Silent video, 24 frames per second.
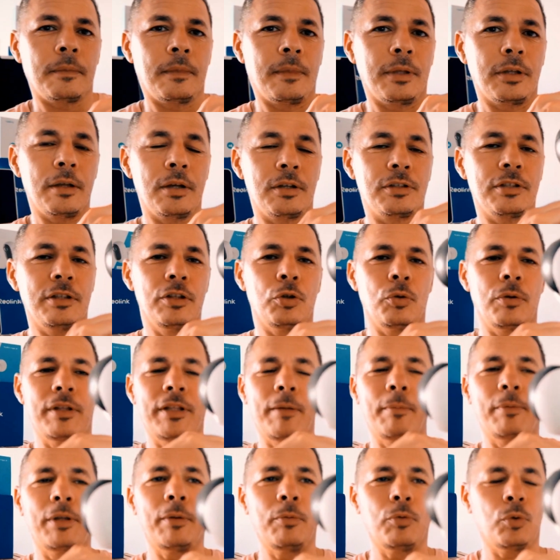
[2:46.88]
there is a
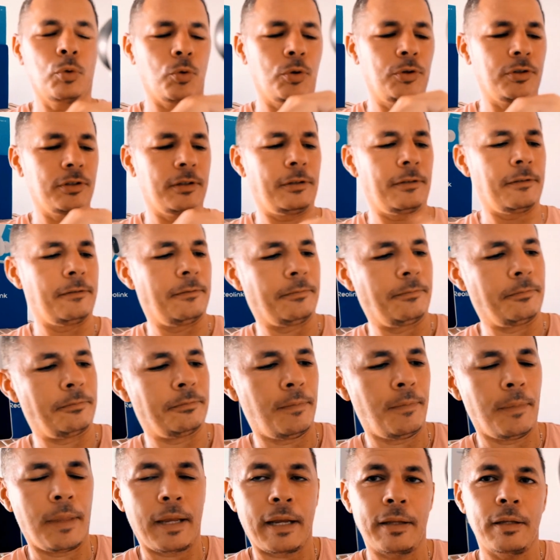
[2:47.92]
USB port
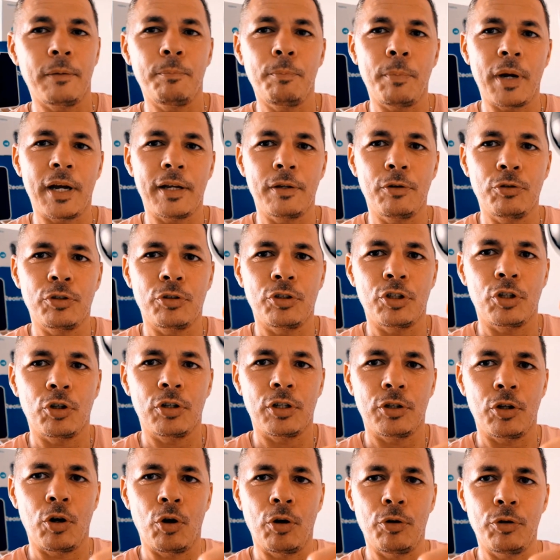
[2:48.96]
and the button to turn
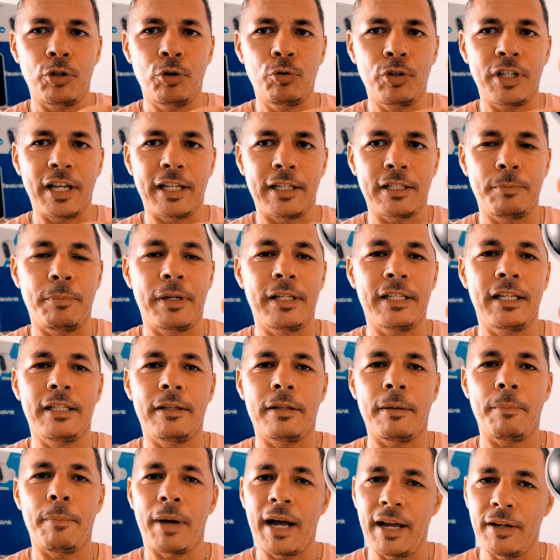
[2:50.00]
it on located beneath
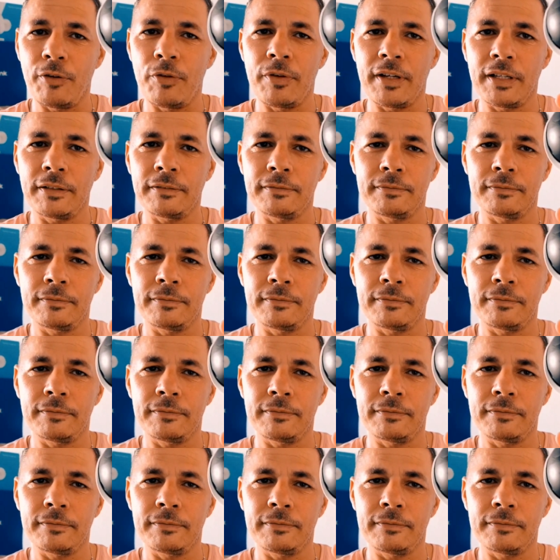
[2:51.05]
the battery.